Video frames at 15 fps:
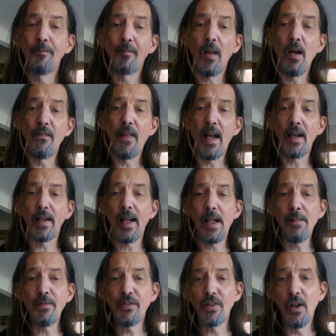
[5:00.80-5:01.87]
of that
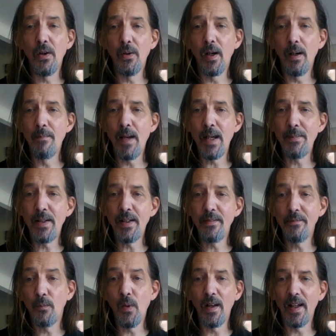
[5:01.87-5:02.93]
game. So maybe,
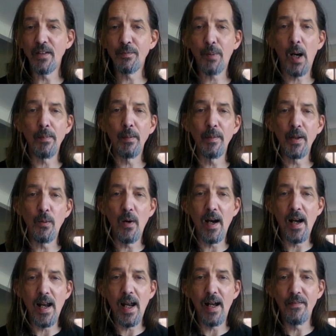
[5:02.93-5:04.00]
well, that's probably
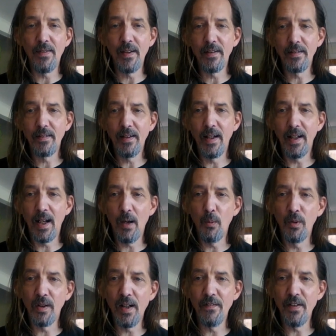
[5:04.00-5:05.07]
why I have it, and I
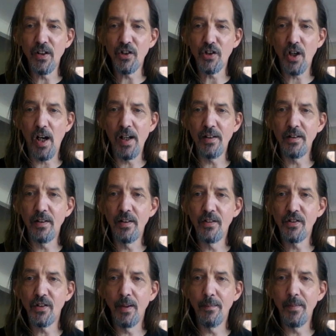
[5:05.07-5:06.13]
will give it a shot
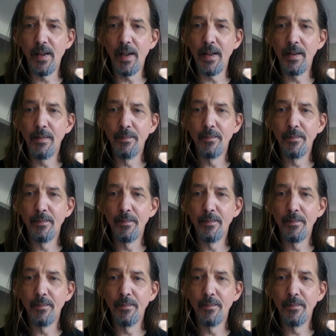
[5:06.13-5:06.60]
someday.